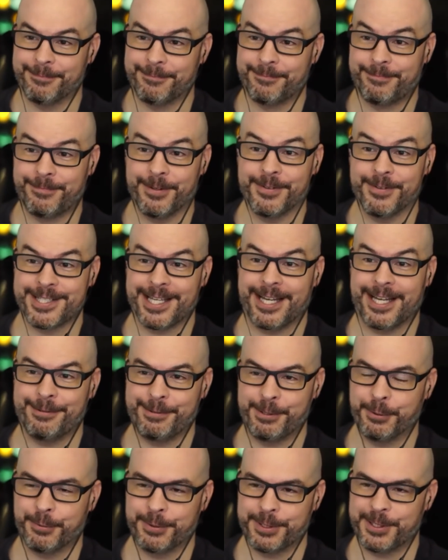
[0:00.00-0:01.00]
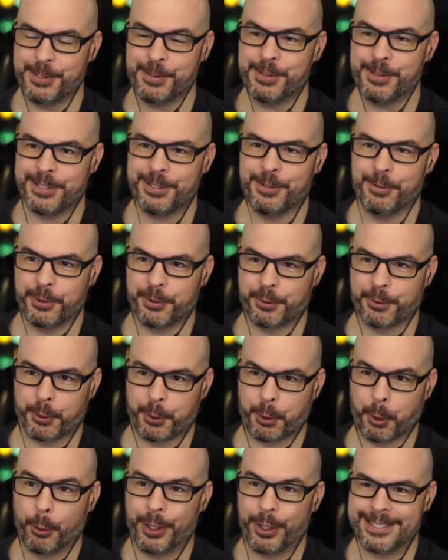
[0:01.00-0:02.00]
full time. You didn't know you were
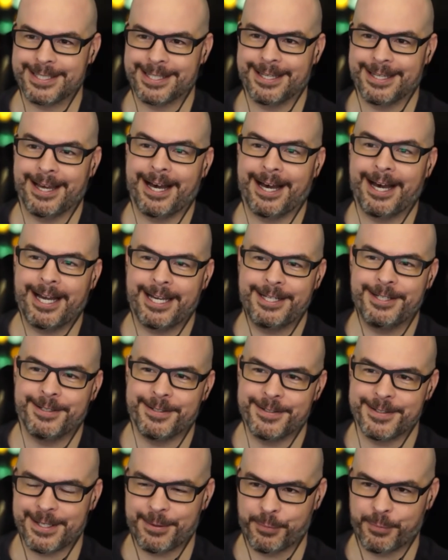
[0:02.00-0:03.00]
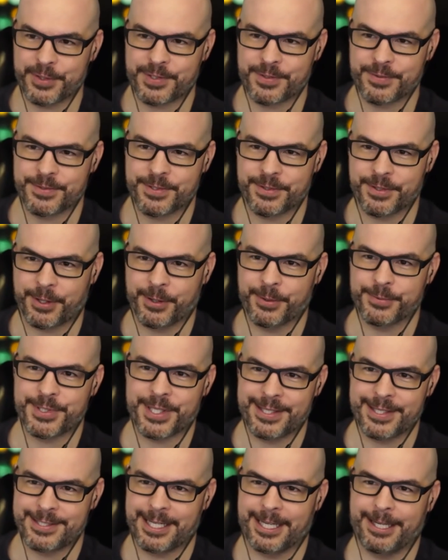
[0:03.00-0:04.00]
going to get hired at Wizards of the Coast at
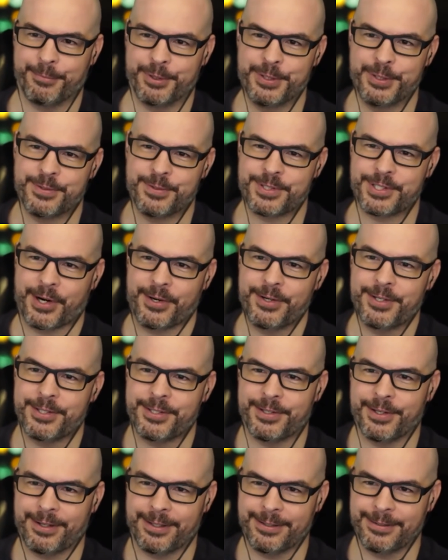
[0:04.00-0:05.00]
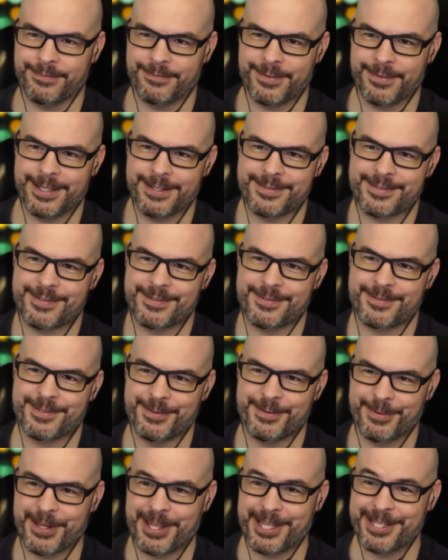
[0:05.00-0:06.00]
the time when you started all of this.
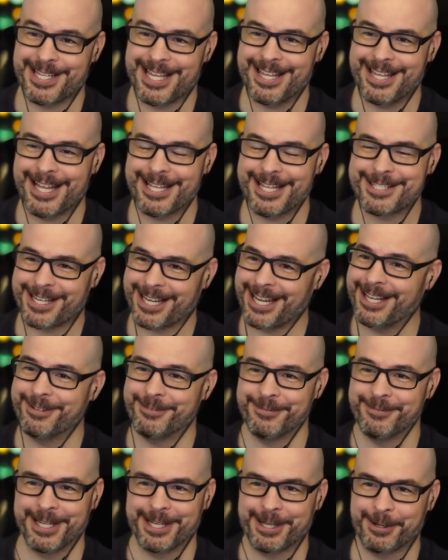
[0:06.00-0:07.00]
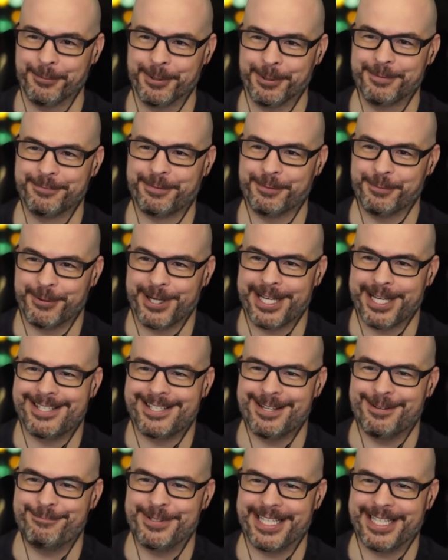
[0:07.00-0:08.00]
So that's kind of like a wonderful way
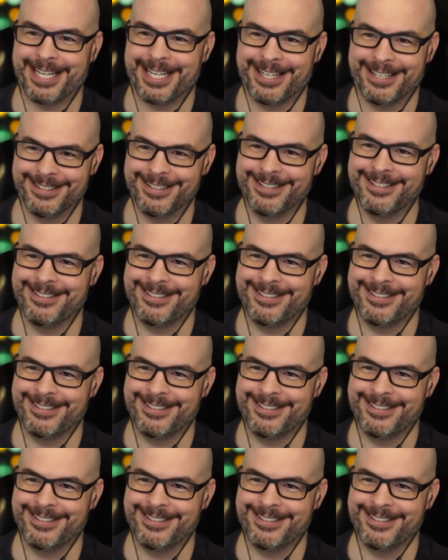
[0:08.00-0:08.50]
to begin.